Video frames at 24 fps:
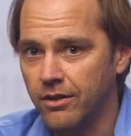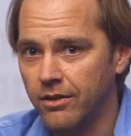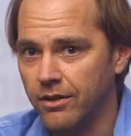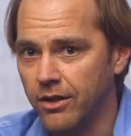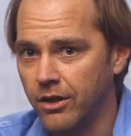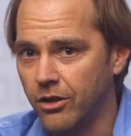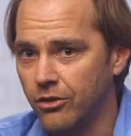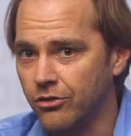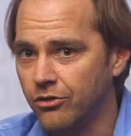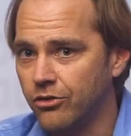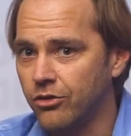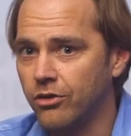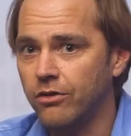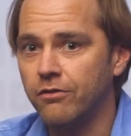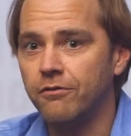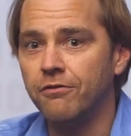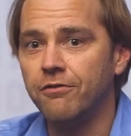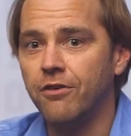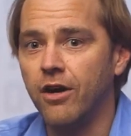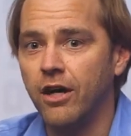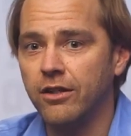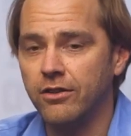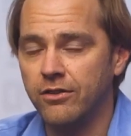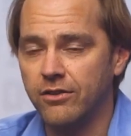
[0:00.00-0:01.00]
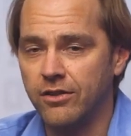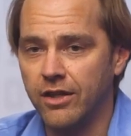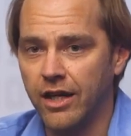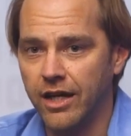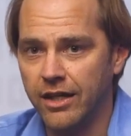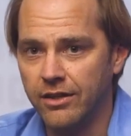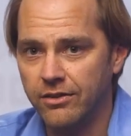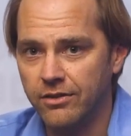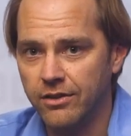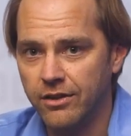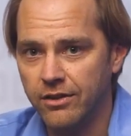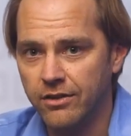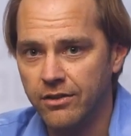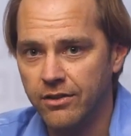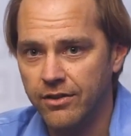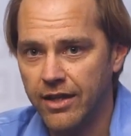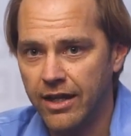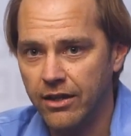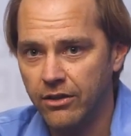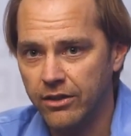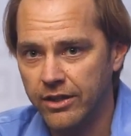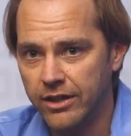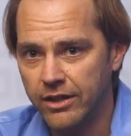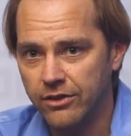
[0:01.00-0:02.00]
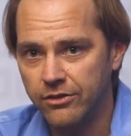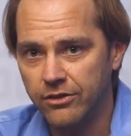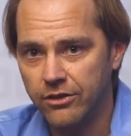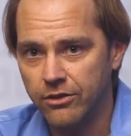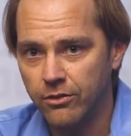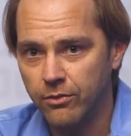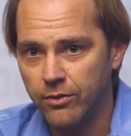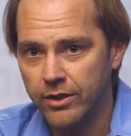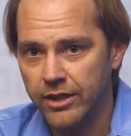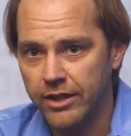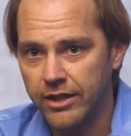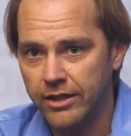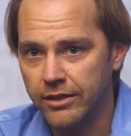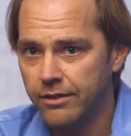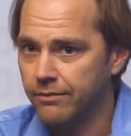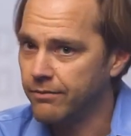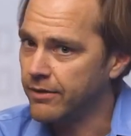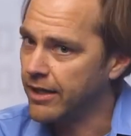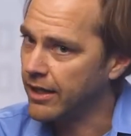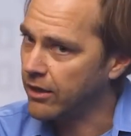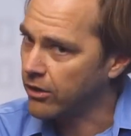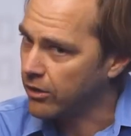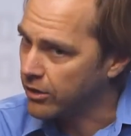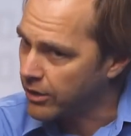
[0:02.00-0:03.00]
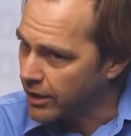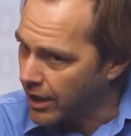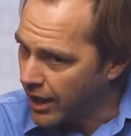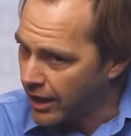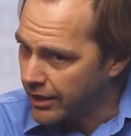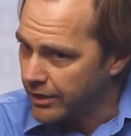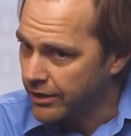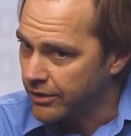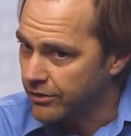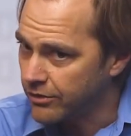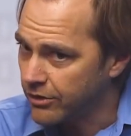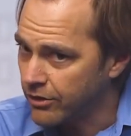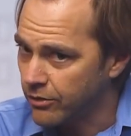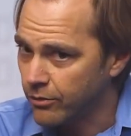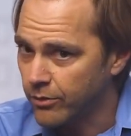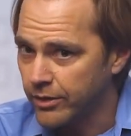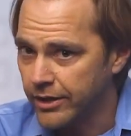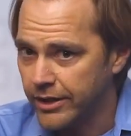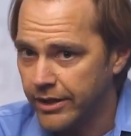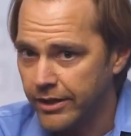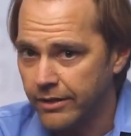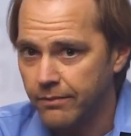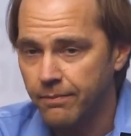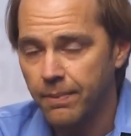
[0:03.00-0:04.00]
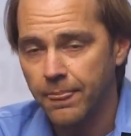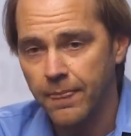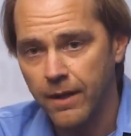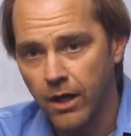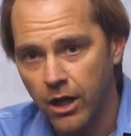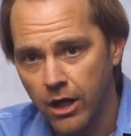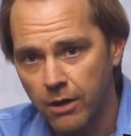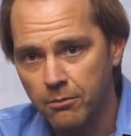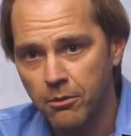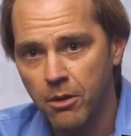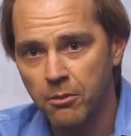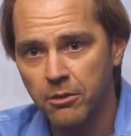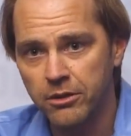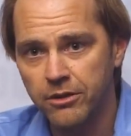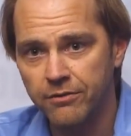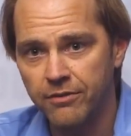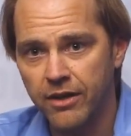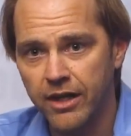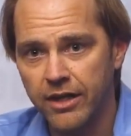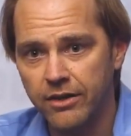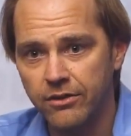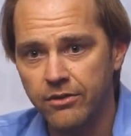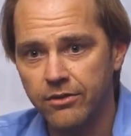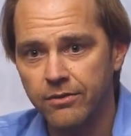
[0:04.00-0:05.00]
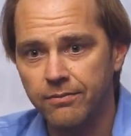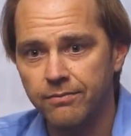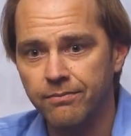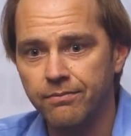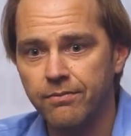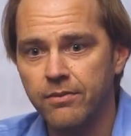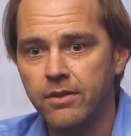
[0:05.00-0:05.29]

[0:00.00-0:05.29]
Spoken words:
there are certain font sizes that are easy to read that are not easy to read on a mobile device.